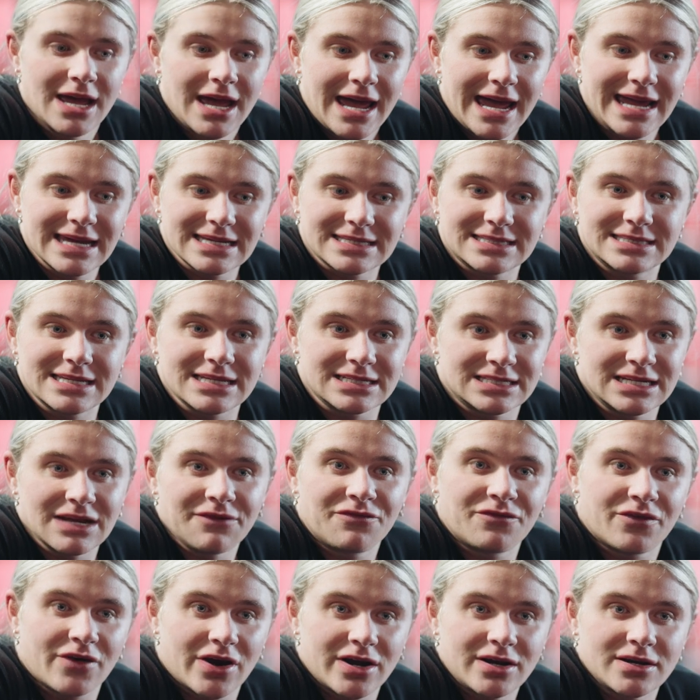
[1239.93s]
It's
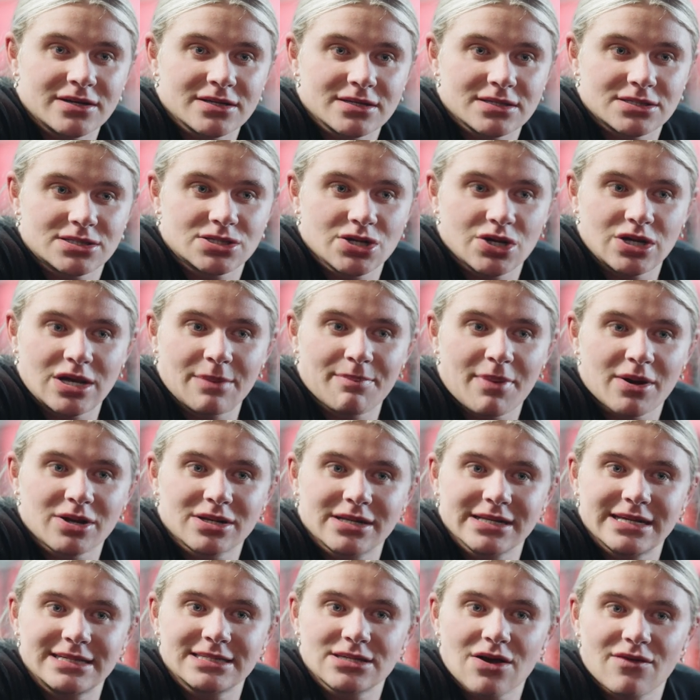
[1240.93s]
different, so your
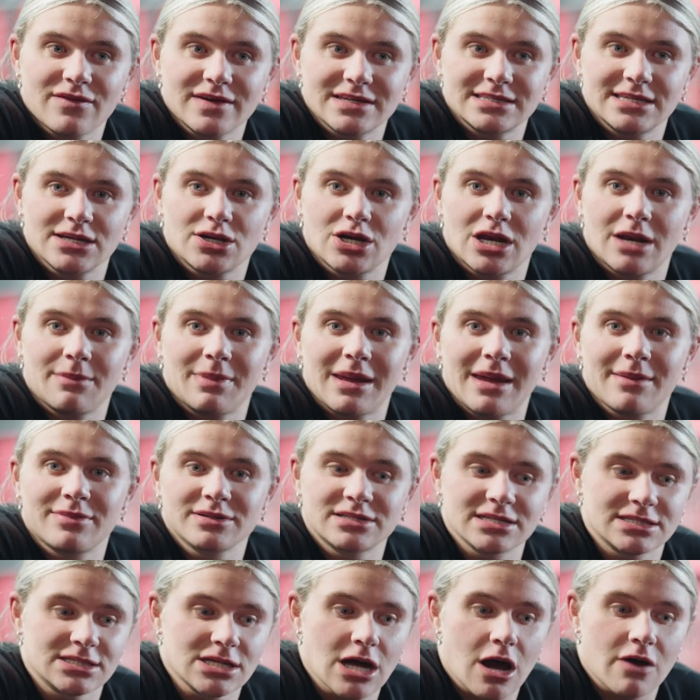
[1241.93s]
body's obviously going to be able
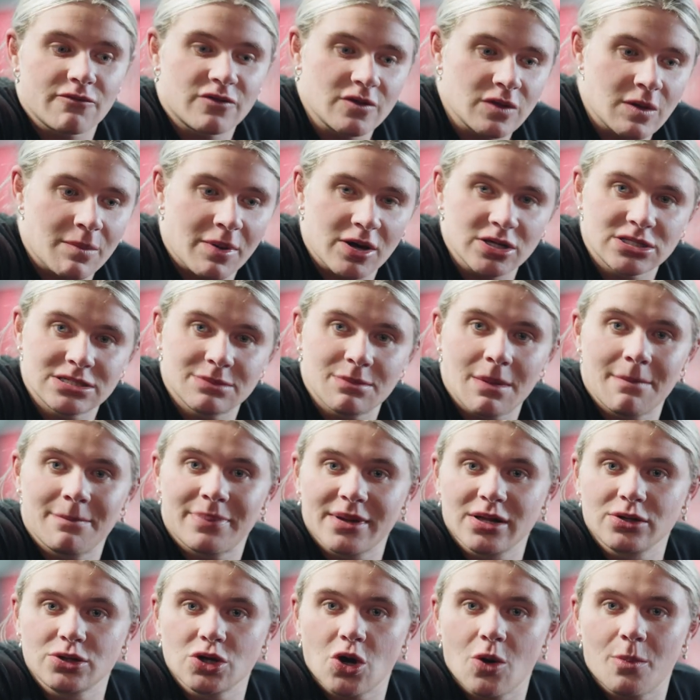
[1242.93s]
to start from the bottom and
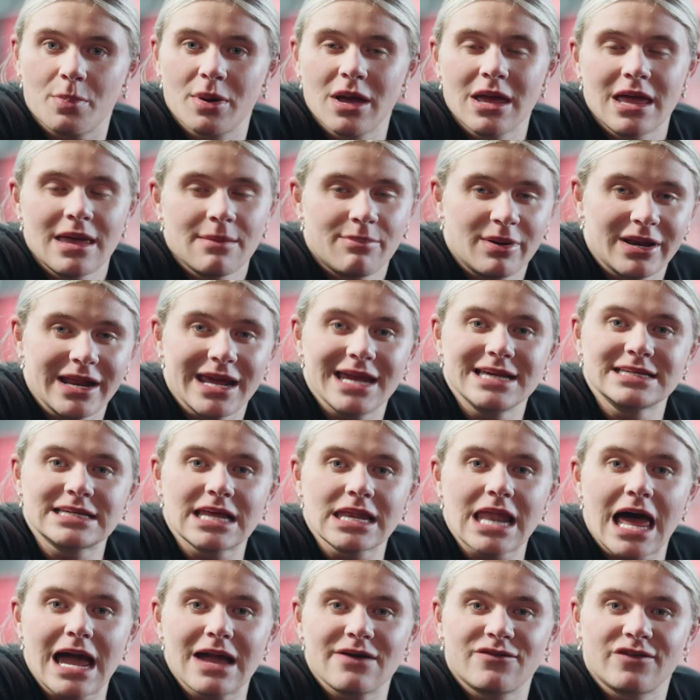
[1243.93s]
build up, but it is a
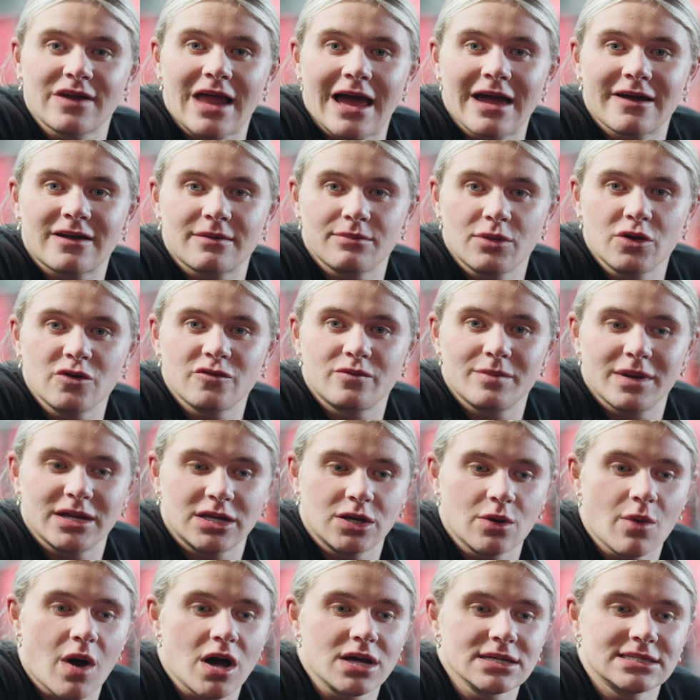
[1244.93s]
like movement.
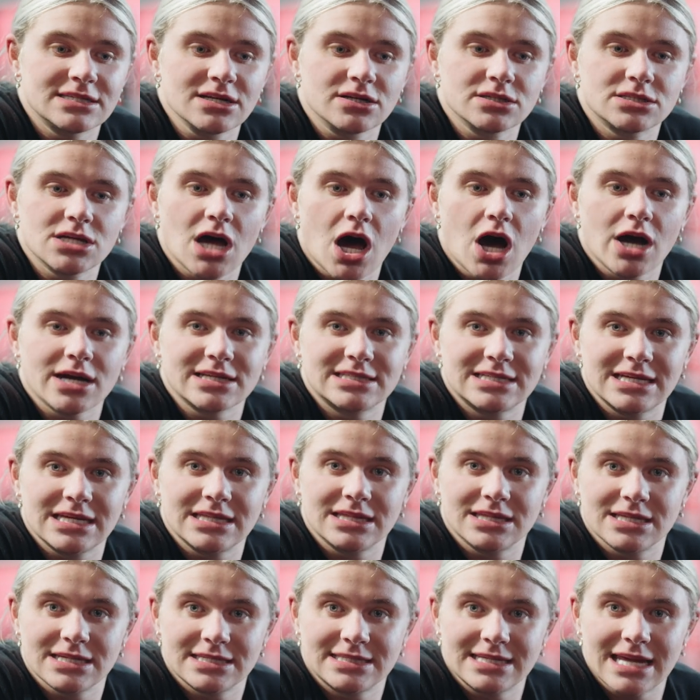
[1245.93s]
You are still
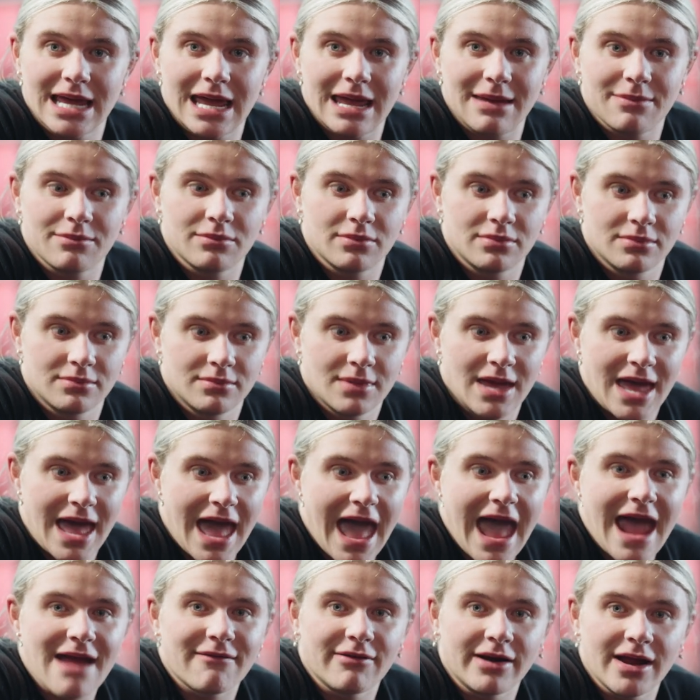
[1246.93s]
targeting the same
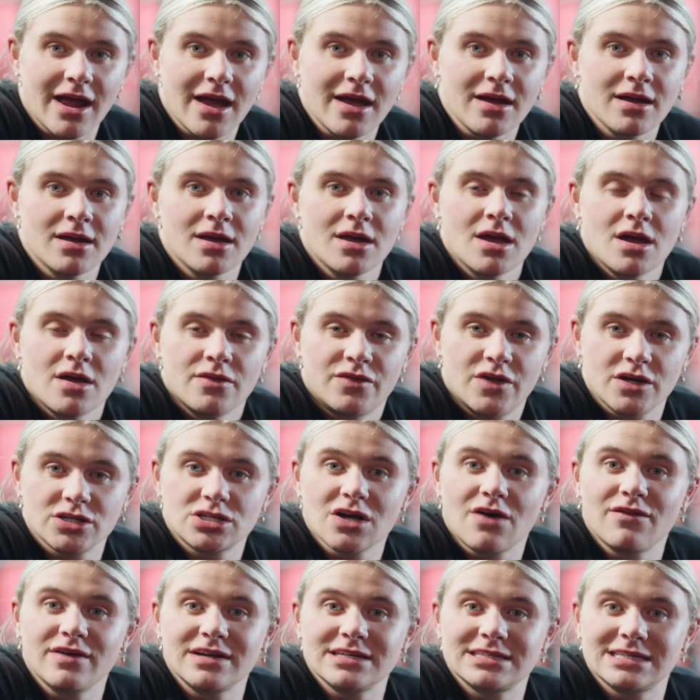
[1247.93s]
area that's
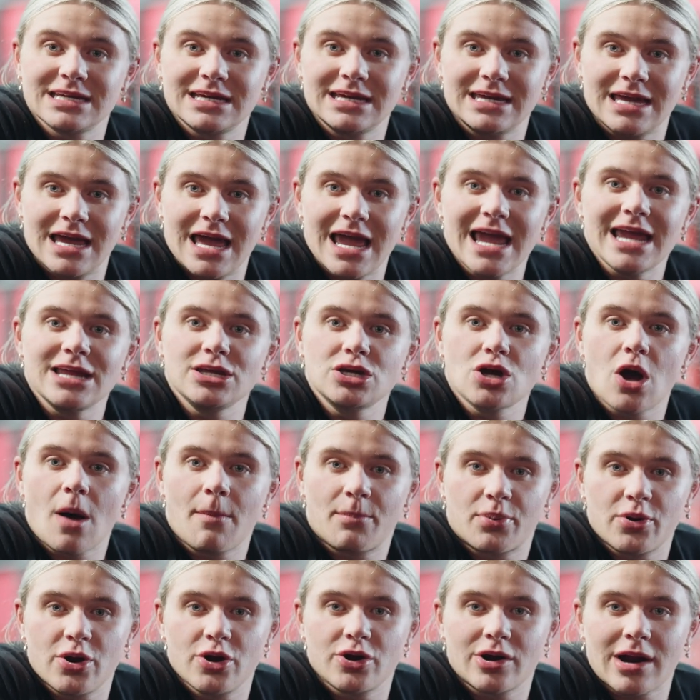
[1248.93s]
obviously in your
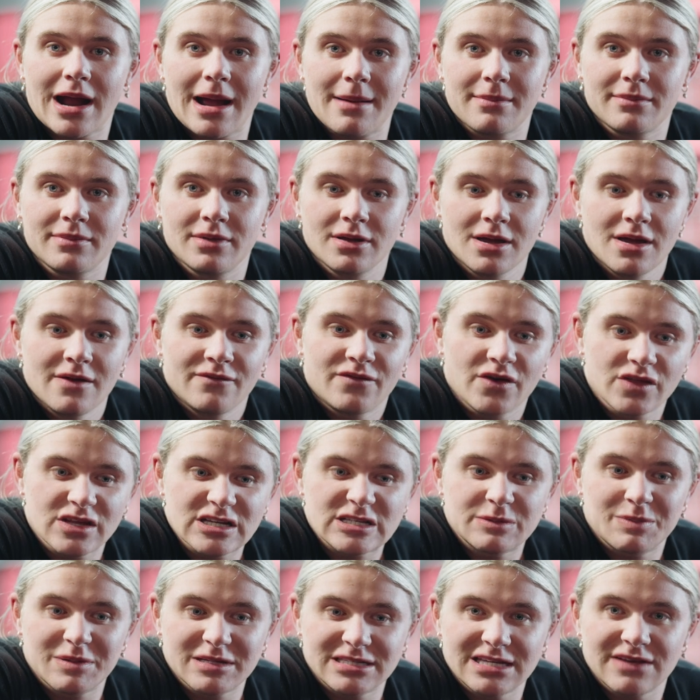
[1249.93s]
program for the
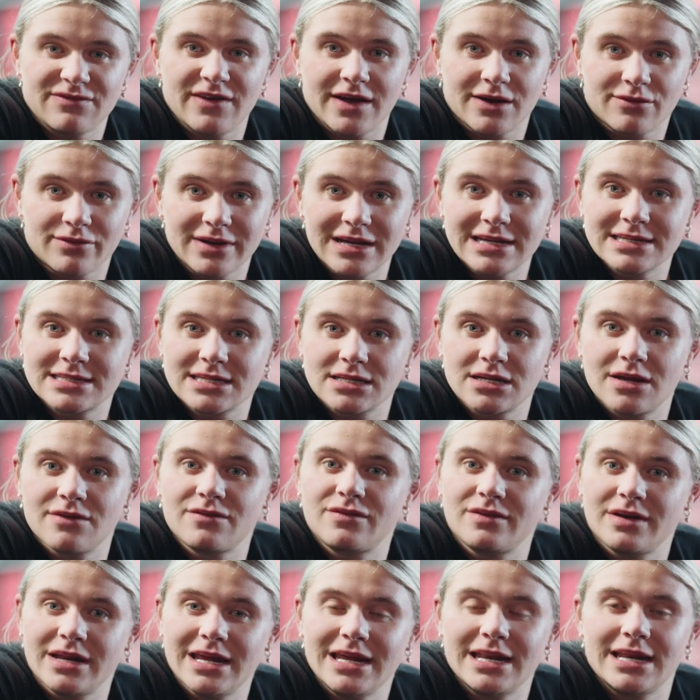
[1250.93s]
specific reason
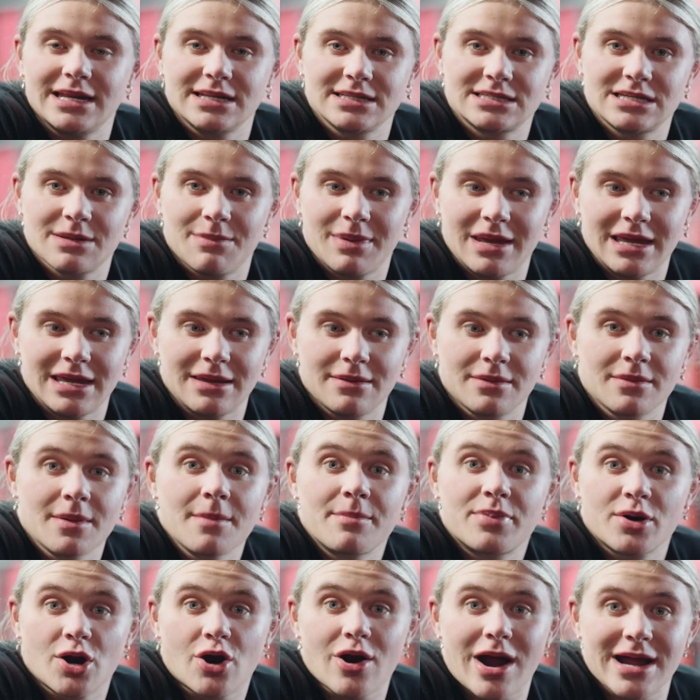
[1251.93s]
of needing to be
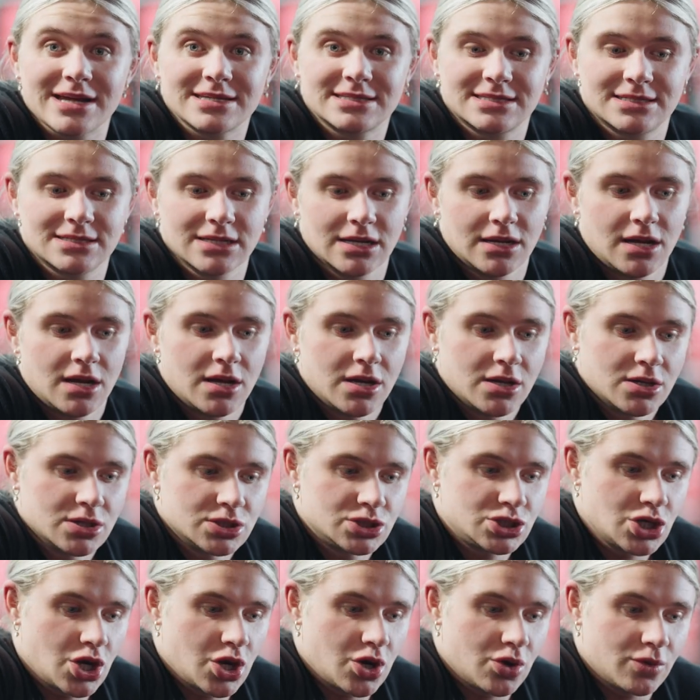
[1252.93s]
progressed.
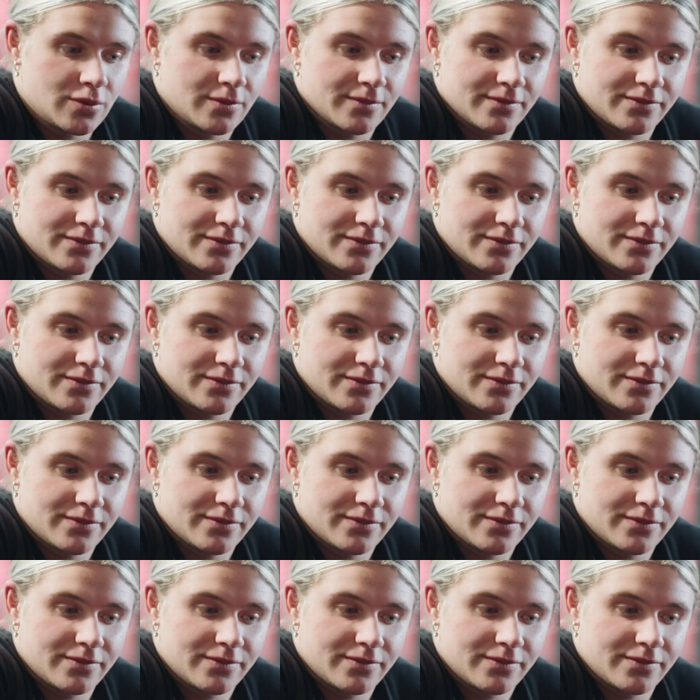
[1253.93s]
So